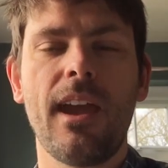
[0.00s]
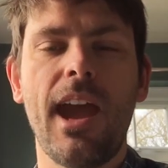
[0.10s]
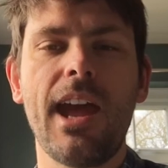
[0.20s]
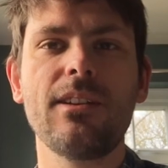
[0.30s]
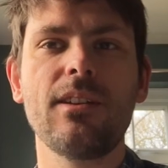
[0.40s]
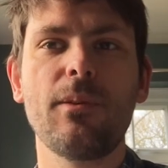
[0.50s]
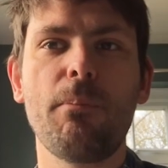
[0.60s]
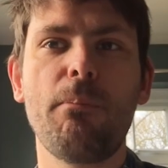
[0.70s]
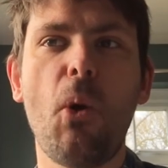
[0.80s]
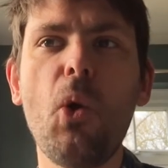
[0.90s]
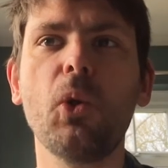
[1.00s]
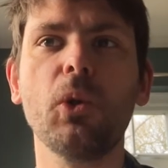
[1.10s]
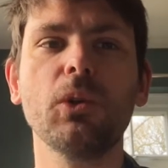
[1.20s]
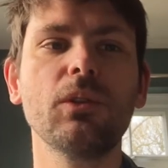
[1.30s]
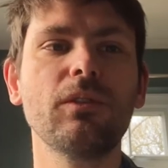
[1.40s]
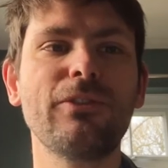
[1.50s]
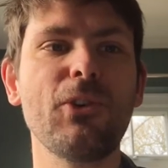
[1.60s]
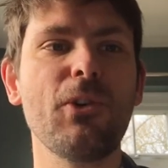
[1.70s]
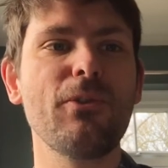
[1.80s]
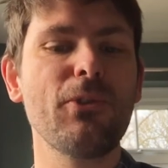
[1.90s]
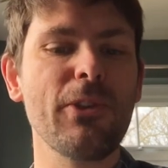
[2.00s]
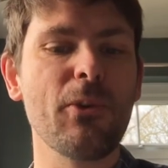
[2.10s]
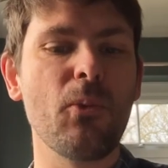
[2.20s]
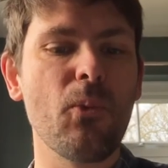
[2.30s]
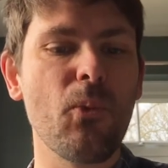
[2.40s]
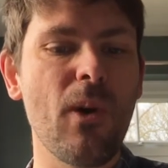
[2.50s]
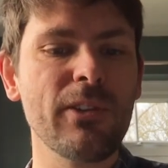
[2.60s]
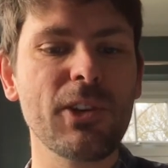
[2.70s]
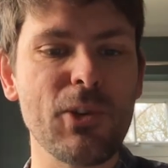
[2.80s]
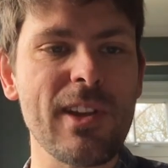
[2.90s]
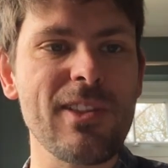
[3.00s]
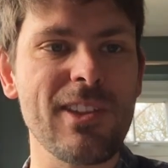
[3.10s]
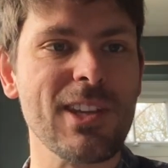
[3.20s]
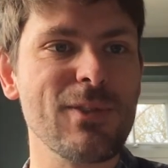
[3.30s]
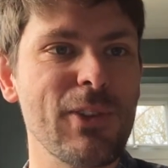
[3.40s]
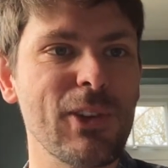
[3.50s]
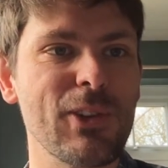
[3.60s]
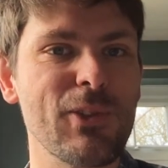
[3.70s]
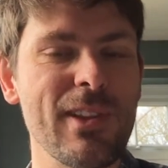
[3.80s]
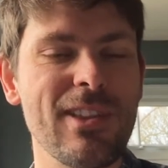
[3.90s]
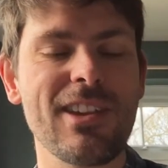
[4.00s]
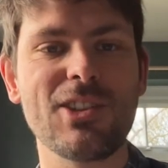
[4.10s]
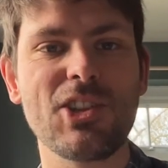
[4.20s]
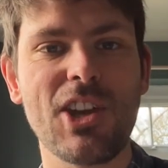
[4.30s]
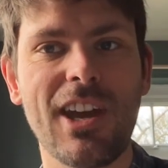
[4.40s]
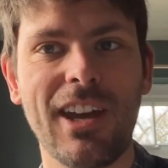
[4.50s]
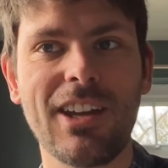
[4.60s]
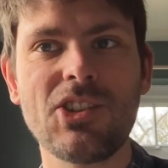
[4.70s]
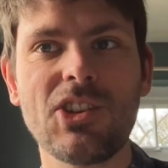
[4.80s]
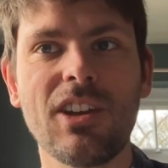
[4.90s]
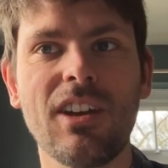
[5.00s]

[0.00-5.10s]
And Paul, for the 1 Corinthians, for the Corinthian church,